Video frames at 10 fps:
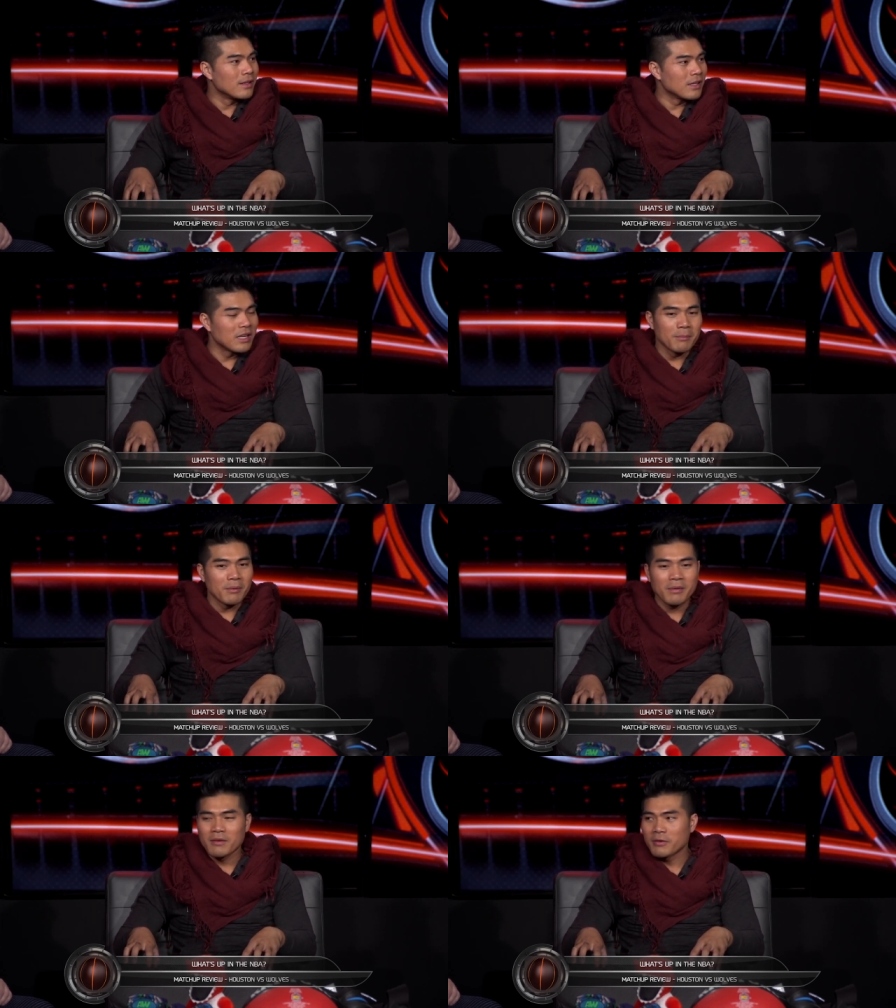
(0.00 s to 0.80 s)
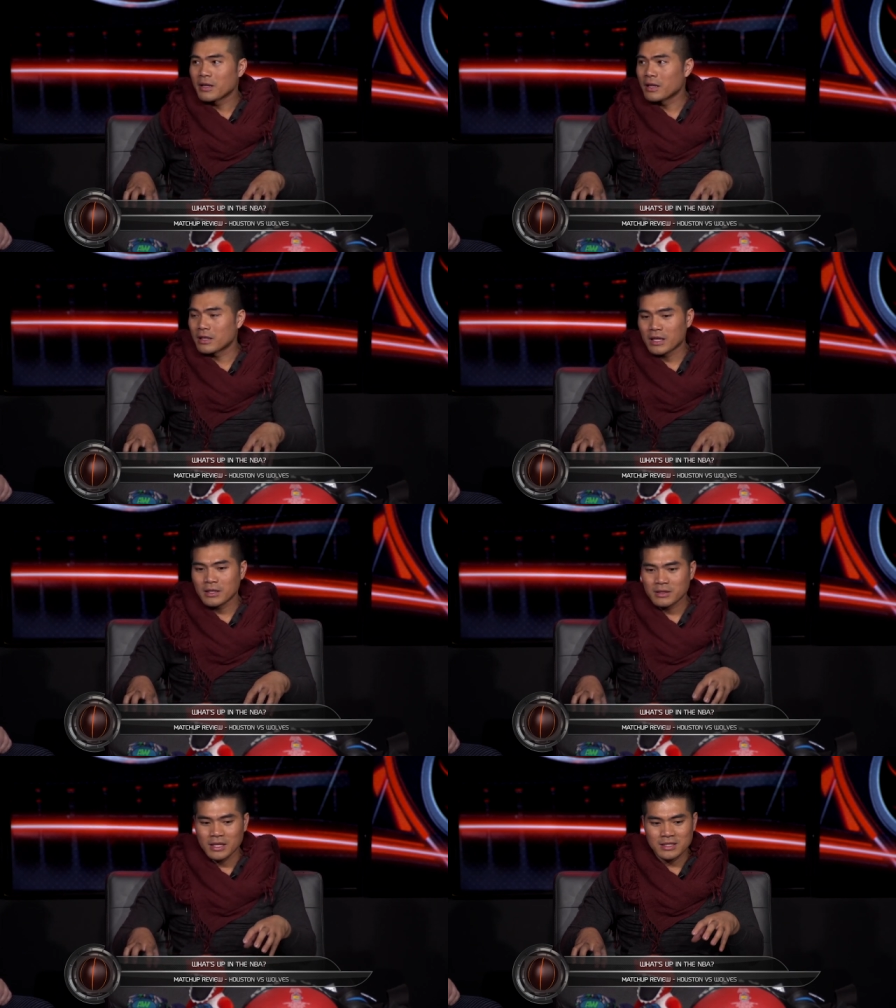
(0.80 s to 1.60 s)
They didn't prepare for any like
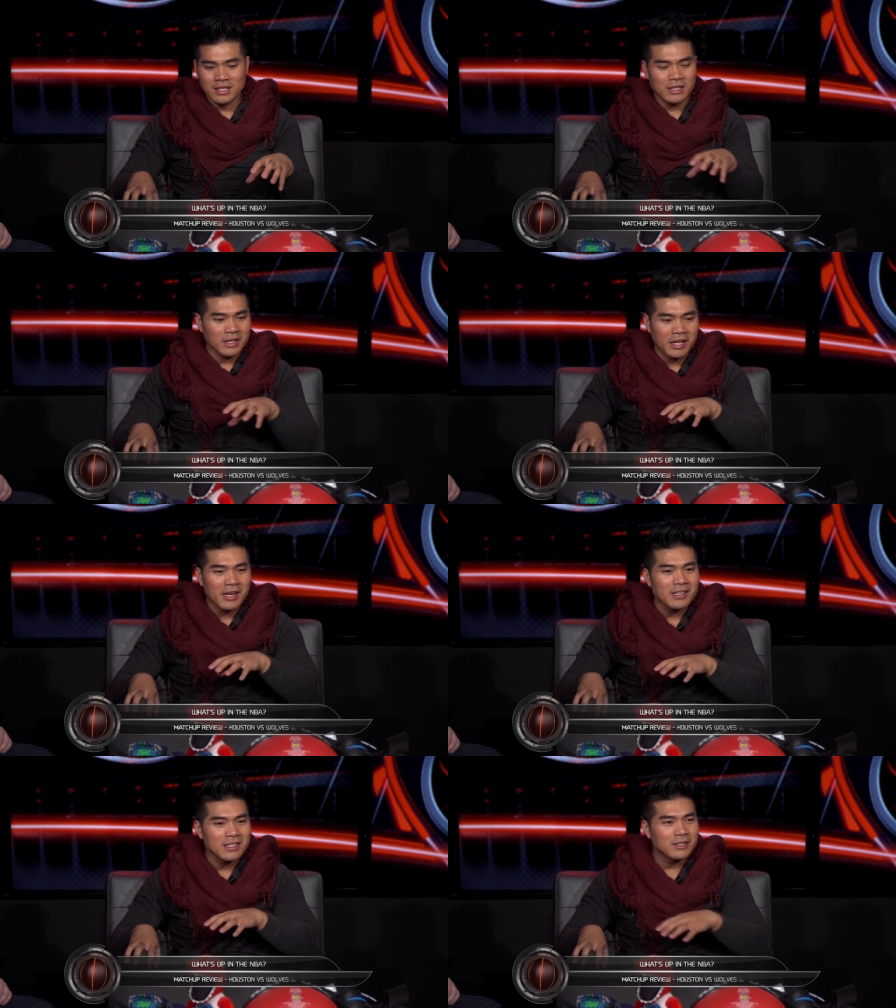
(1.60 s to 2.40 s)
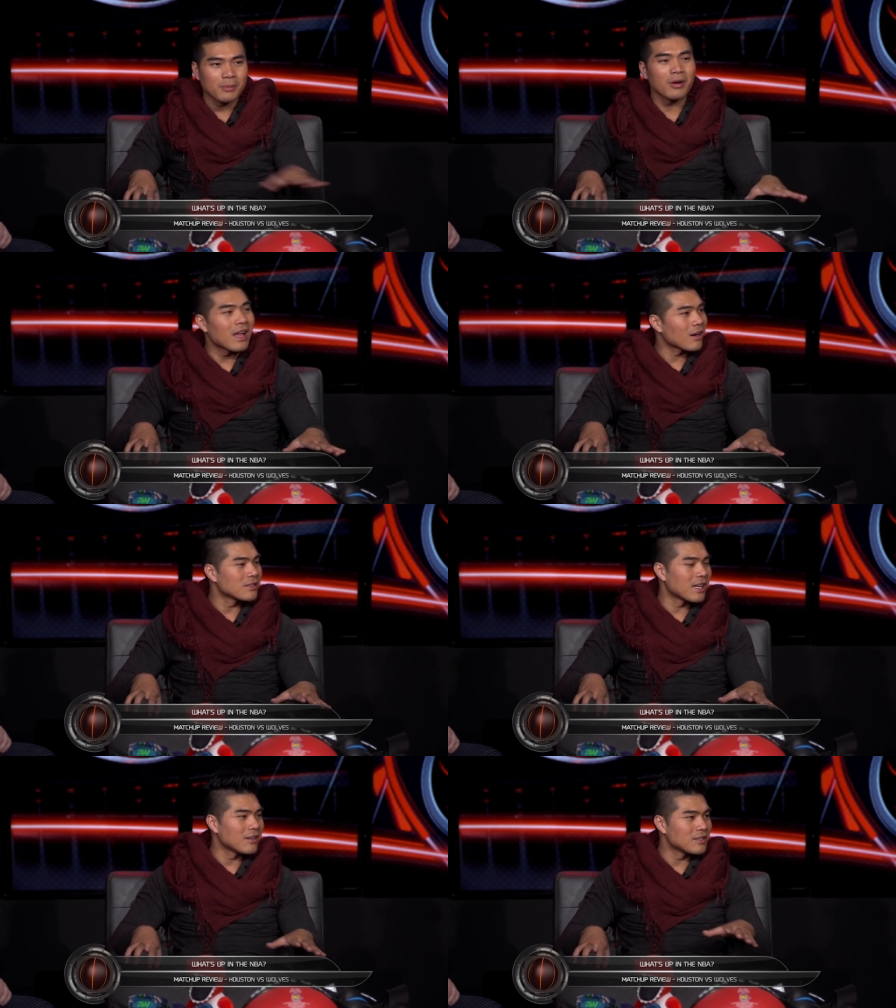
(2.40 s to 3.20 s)
they, they said that they're gonna take the ball out
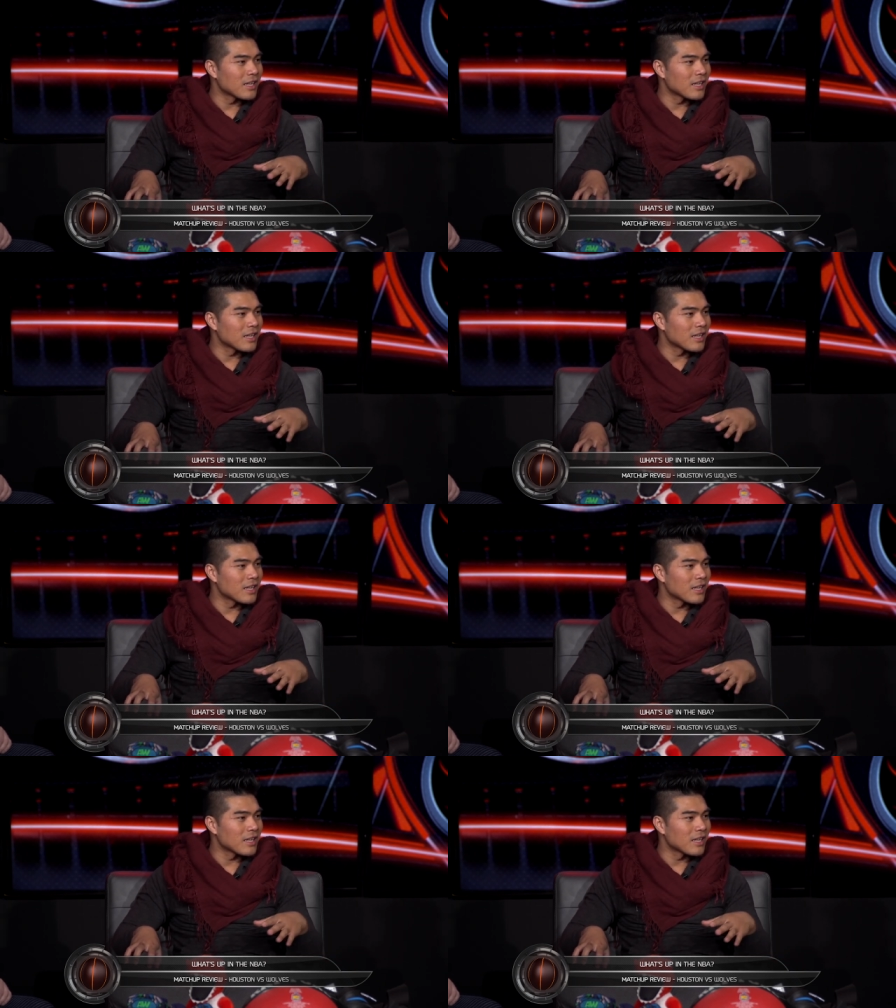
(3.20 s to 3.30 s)
of Towns.